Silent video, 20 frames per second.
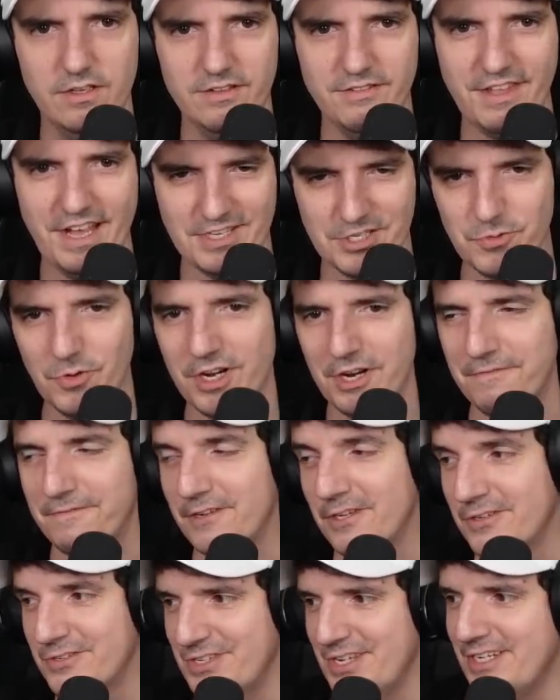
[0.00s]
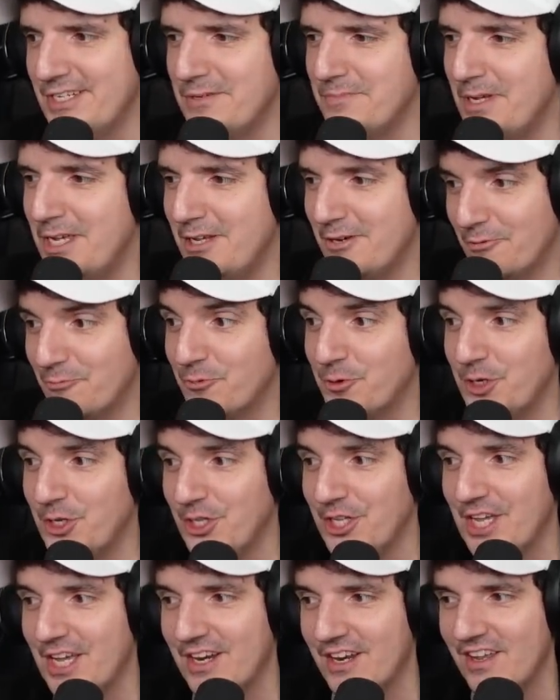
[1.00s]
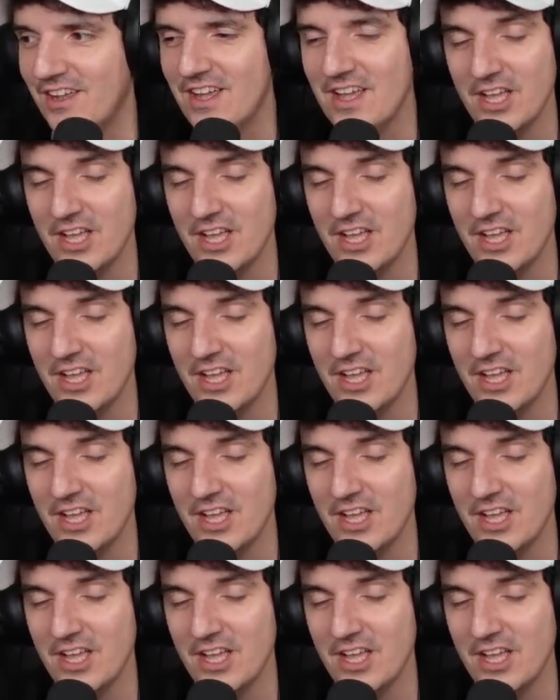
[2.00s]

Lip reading: That's what it feels like to me. You're really gonna